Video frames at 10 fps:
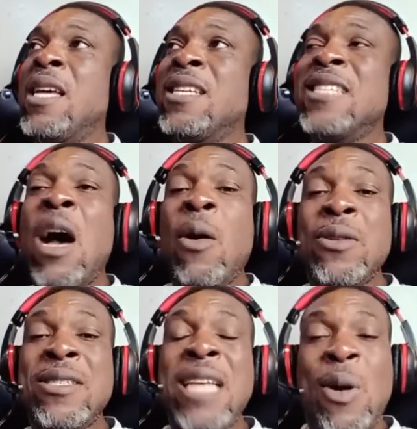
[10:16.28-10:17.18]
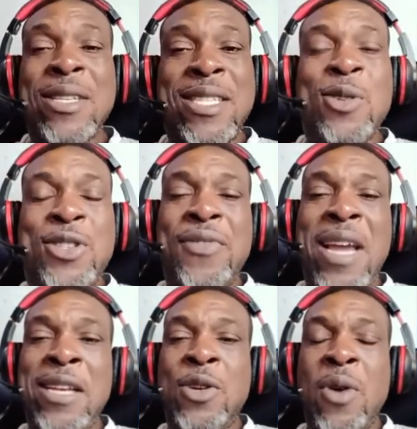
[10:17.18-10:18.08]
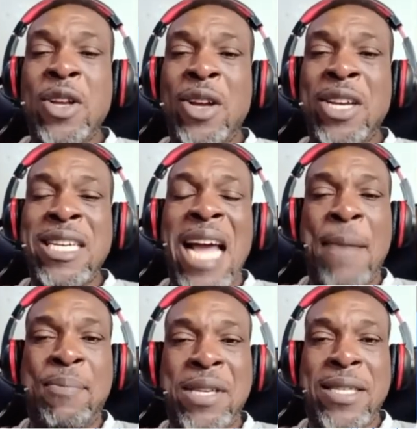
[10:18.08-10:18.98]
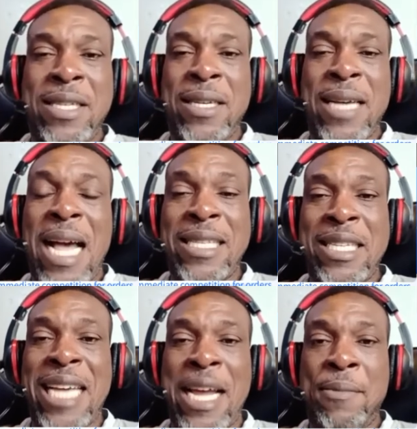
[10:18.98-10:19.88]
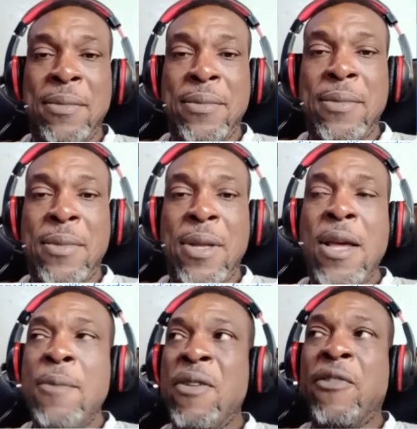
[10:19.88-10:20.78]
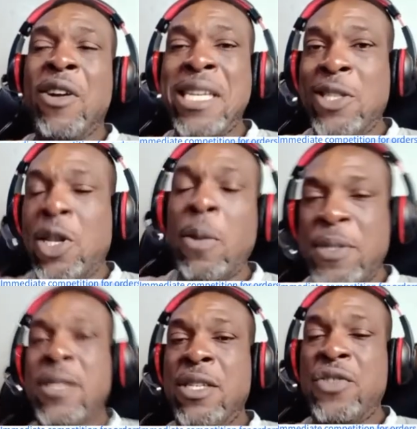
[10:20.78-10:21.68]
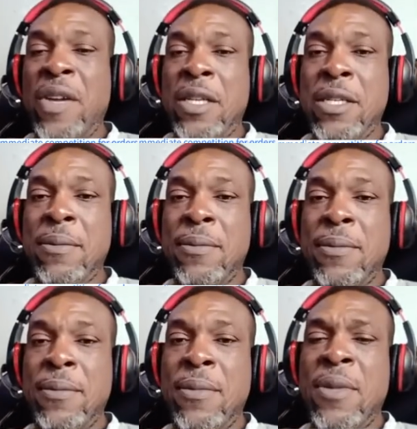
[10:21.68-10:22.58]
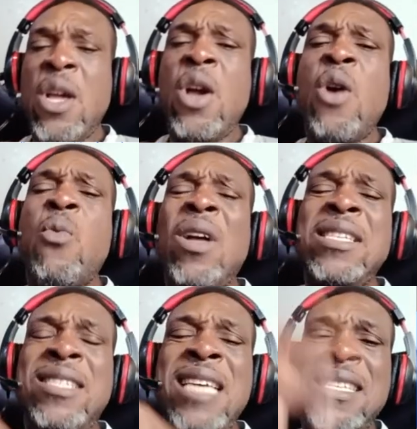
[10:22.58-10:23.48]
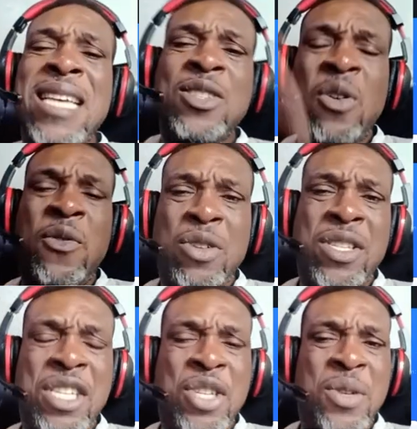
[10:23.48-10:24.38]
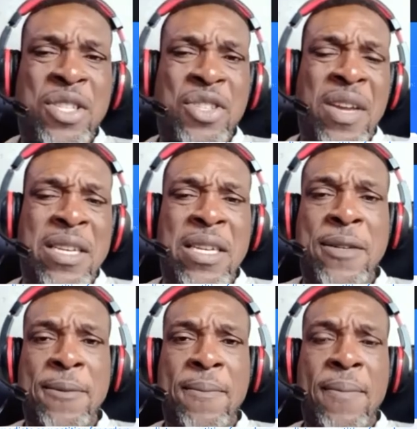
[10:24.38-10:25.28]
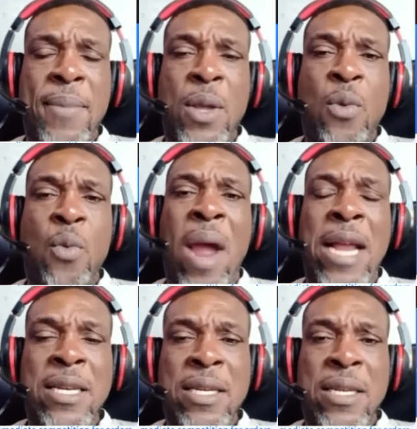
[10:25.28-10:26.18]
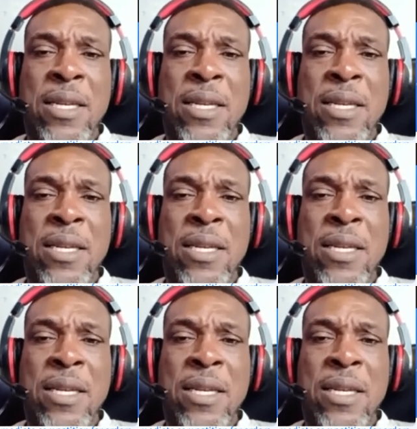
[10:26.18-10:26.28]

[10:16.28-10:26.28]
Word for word: Now, there was still trade going on in IPC at a time, before they stopped the trade. What is the essence of continuing trading when